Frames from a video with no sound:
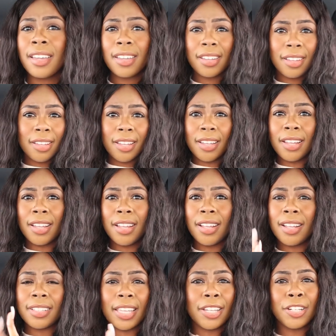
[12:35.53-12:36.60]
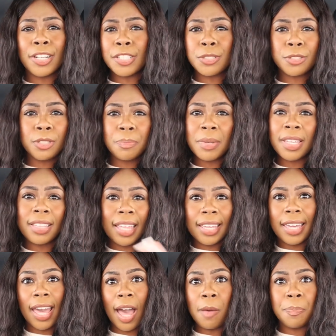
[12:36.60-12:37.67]
uh like you're not supposed to be
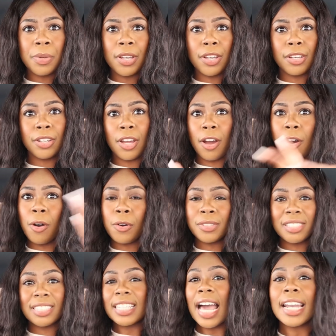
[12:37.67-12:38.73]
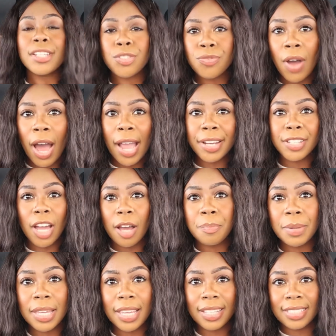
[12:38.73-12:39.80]
like happy you know satisfied not
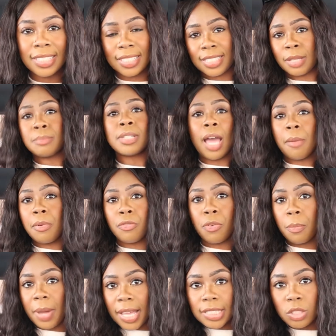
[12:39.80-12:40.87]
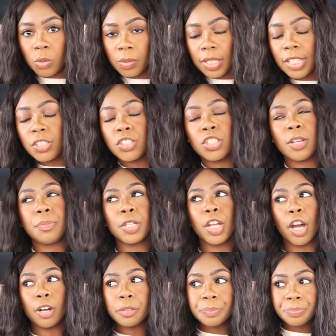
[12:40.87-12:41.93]
being in some type of romantic relationship you
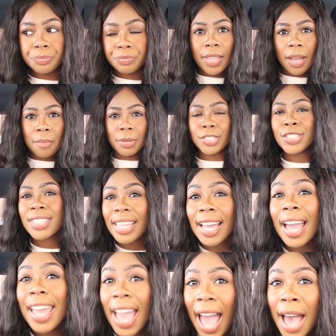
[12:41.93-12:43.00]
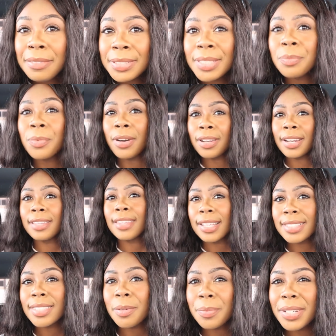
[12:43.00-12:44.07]
know but she's like i have someone and
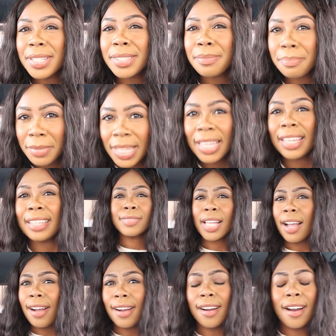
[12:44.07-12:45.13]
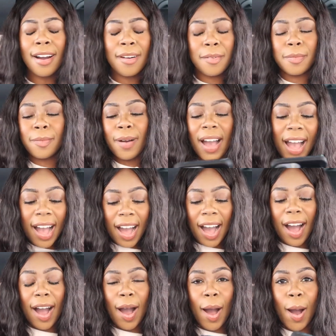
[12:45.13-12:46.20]
that someone is me oh
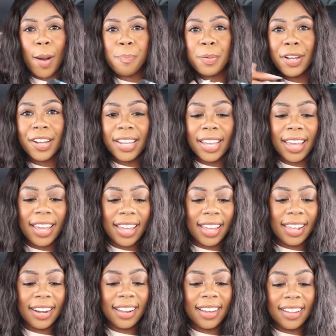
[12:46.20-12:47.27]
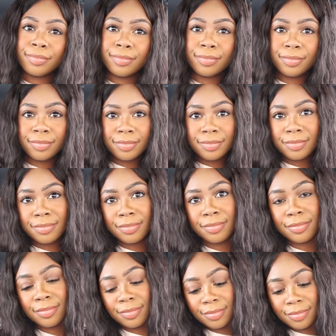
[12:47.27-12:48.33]
wow
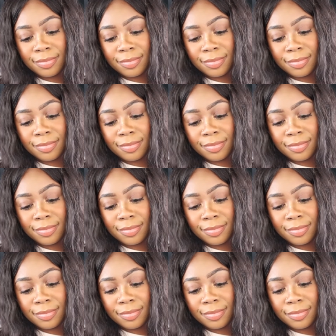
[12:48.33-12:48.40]
period